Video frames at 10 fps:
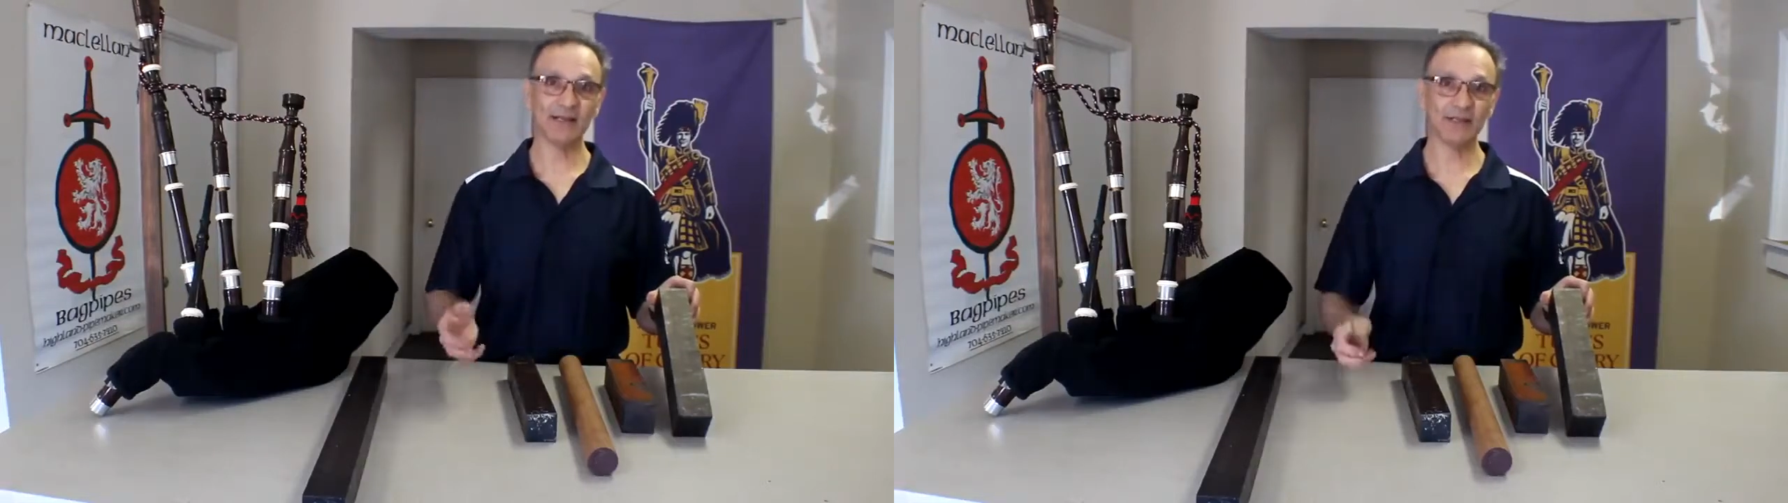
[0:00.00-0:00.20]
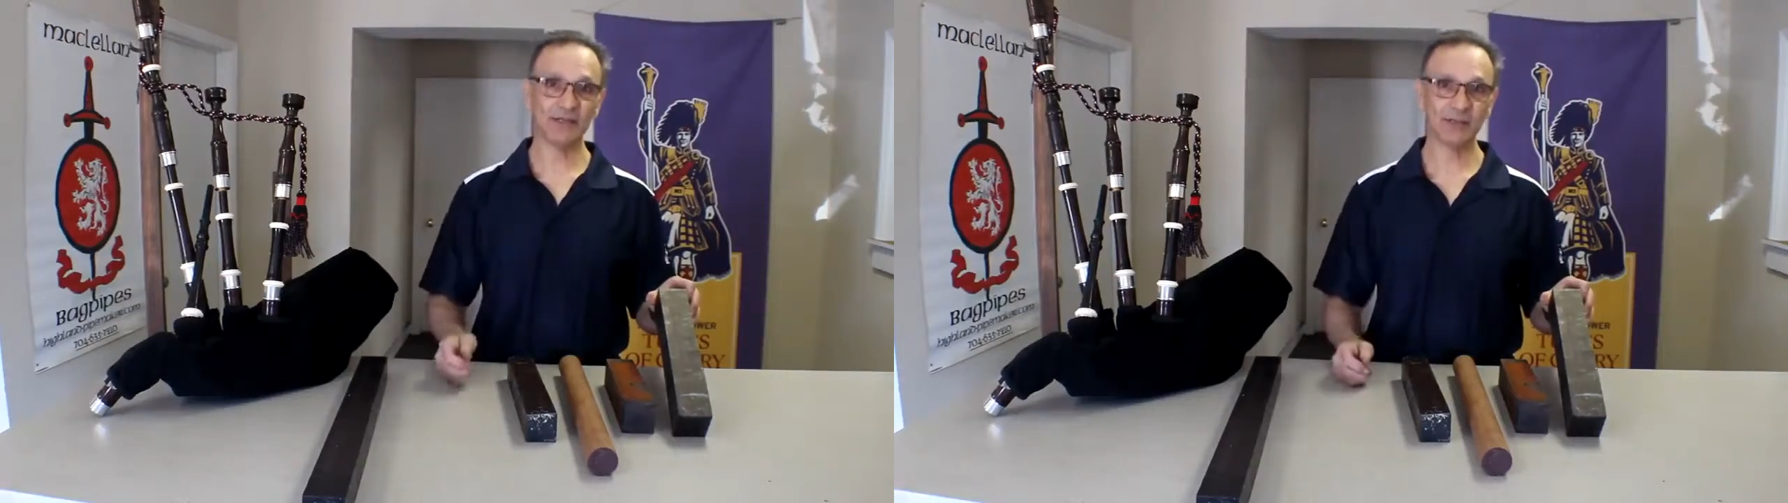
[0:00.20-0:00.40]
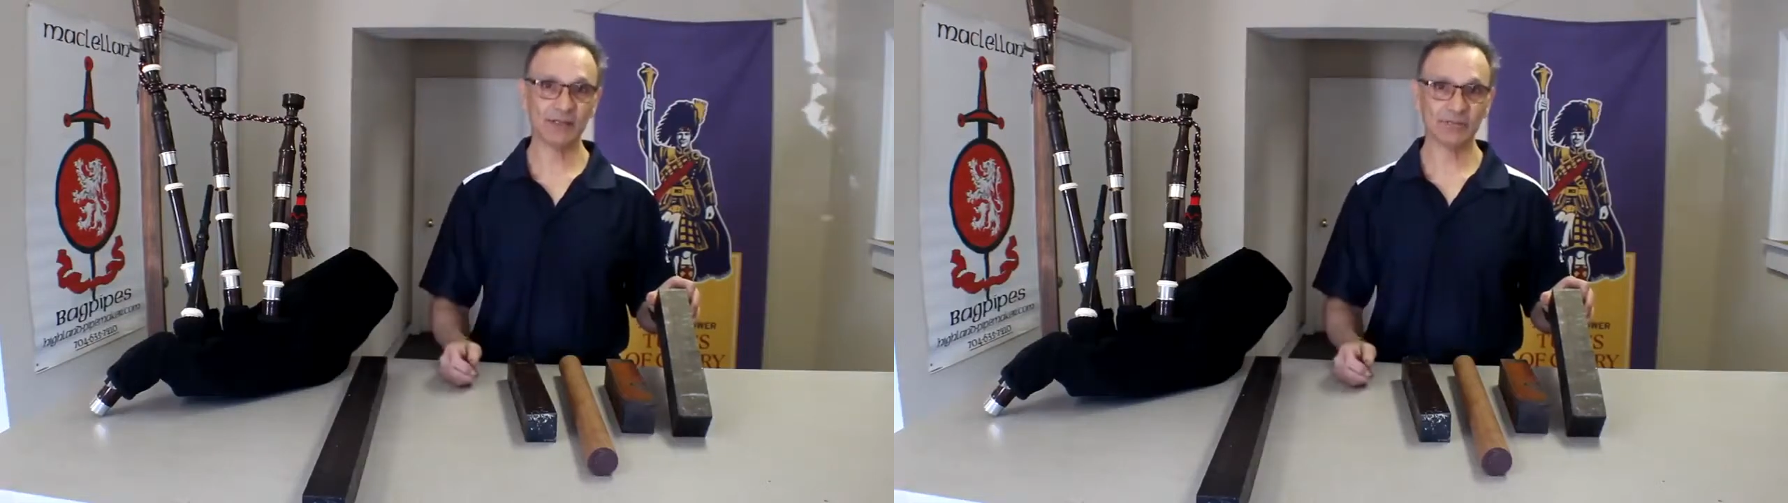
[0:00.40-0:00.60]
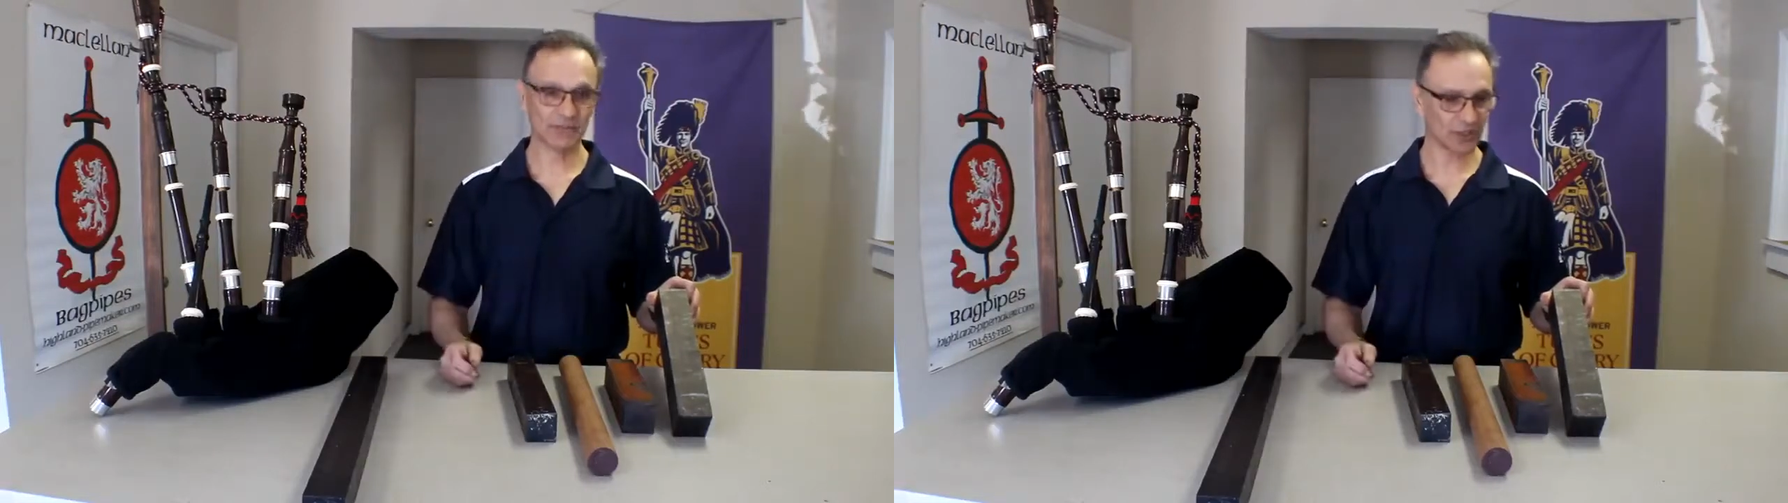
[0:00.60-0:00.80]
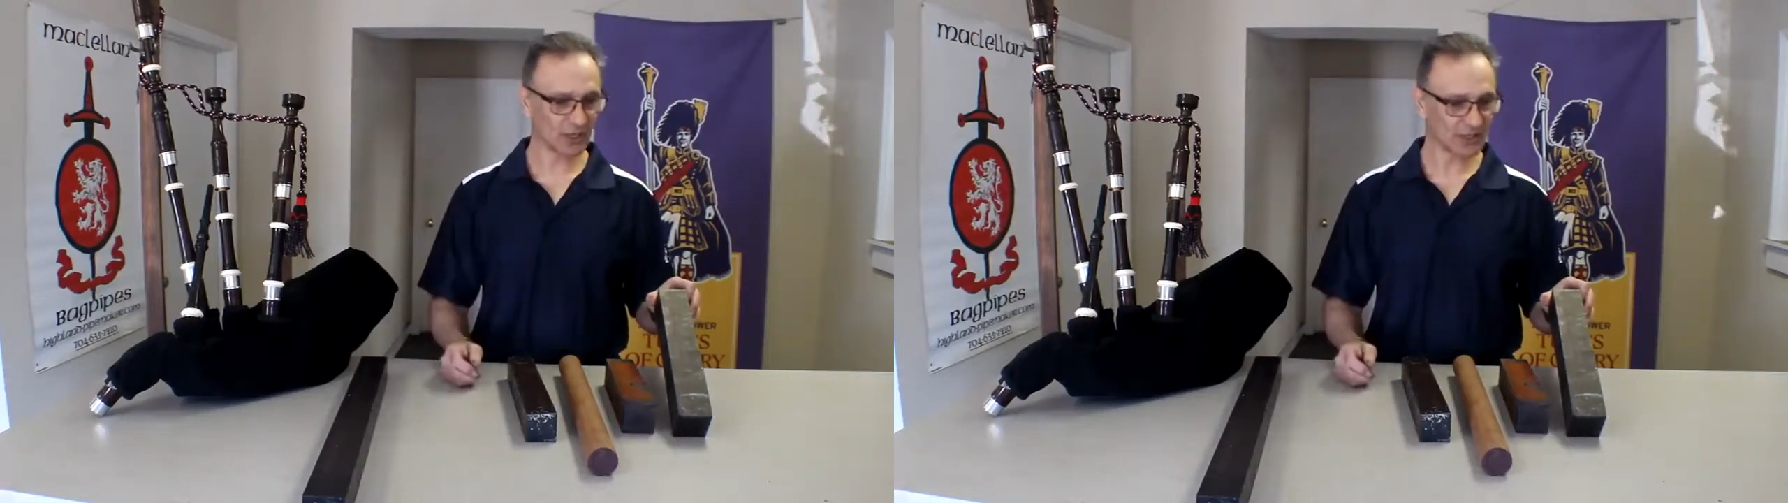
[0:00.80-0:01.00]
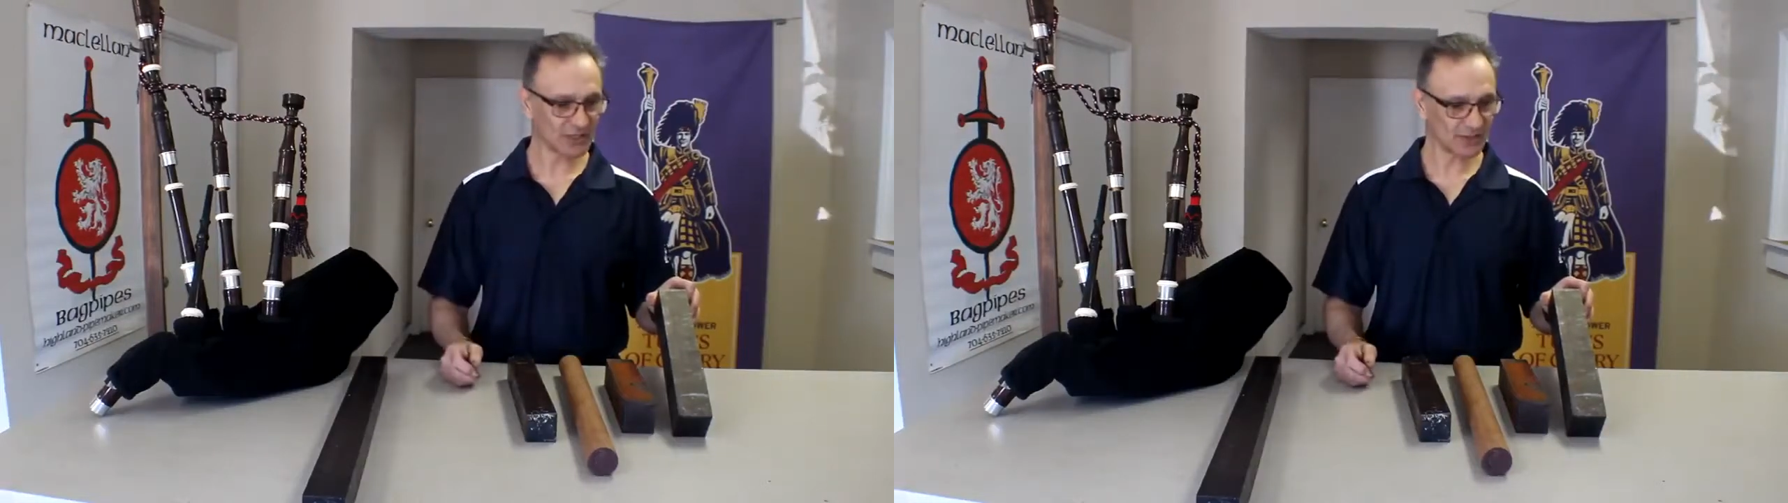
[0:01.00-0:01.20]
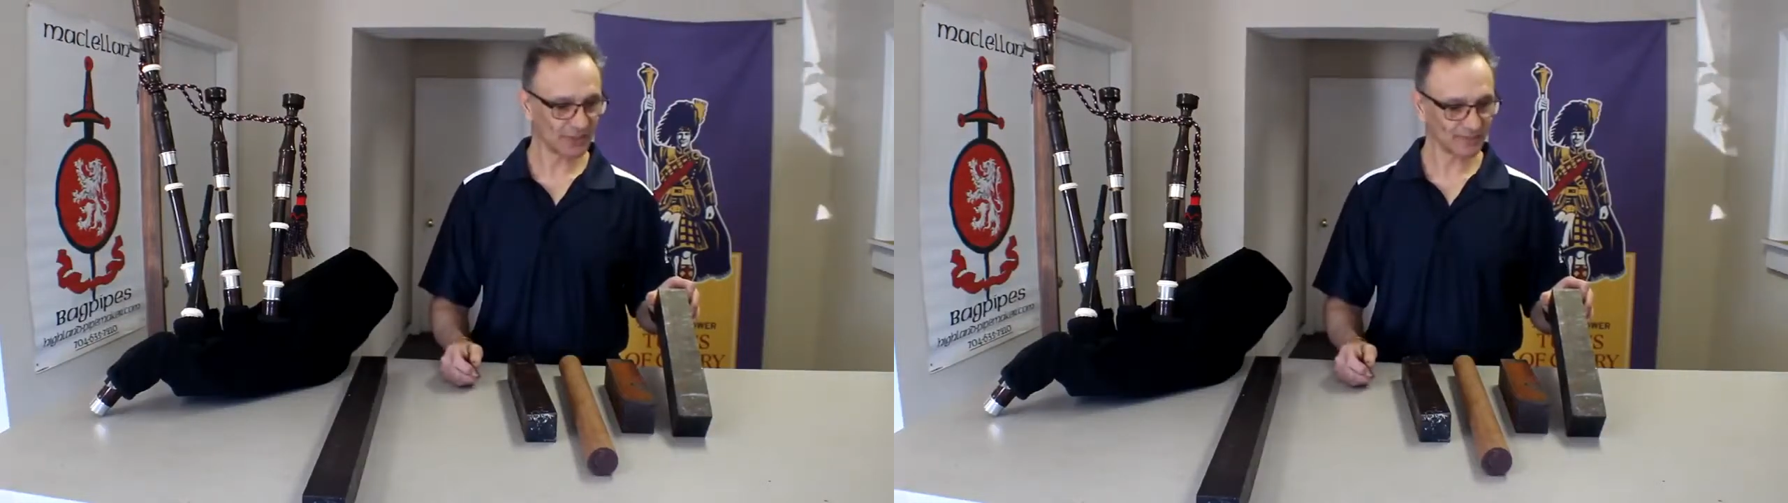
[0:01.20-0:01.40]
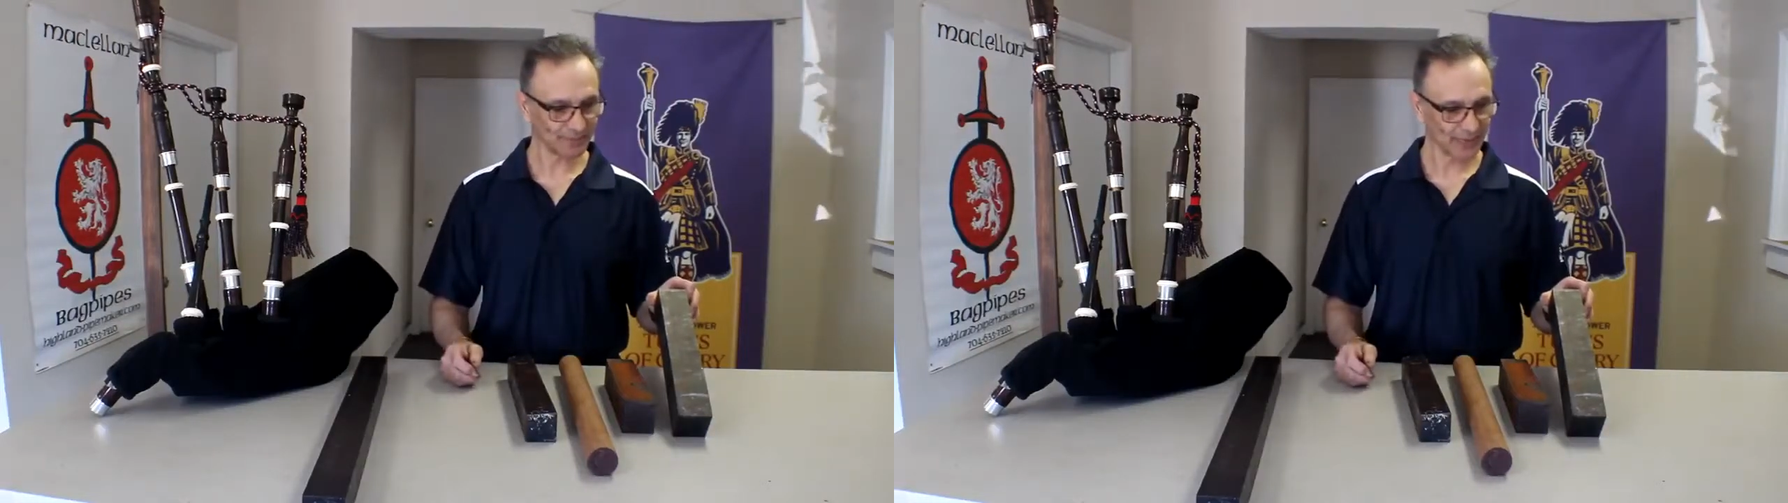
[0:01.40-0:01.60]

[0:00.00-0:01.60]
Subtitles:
instrument to a customer.